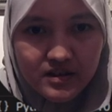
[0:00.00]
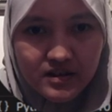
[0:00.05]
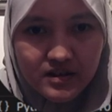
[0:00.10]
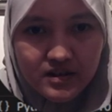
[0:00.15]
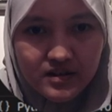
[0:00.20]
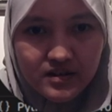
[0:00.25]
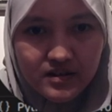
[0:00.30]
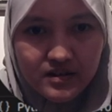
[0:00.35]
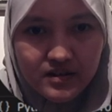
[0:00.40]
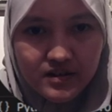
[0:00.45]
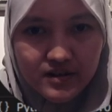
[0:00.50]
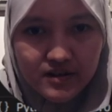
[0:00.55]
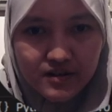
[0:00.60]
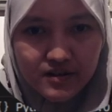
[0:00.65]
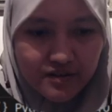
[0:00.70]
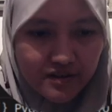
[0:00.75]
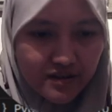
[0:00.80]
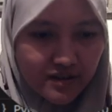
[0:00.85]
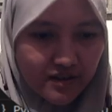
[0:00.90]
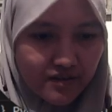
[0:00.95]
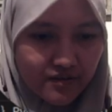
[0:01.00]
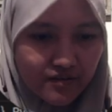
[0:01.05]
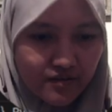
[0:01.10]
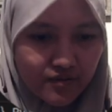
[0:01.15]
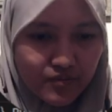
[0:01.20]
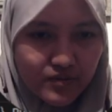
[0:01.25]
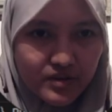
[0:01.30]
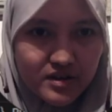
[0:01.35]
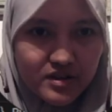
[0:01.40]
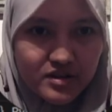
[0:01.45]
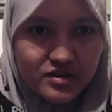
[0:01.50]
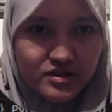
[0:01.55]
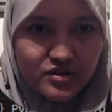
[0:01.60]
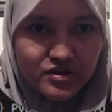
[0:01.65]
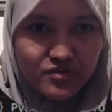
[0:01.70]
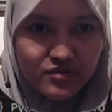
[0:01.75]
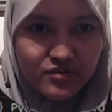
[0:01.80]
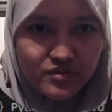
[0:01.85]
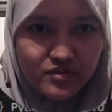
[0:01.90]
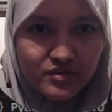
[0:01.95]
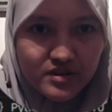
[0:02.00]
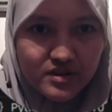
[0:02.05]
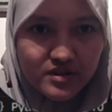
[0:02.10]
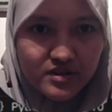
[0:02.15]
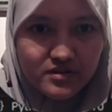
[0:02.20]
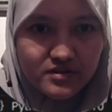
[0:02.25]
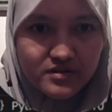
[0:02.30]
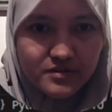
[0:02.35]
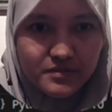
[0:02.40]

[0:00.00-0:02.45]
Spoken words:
Okay, I wanna show you here,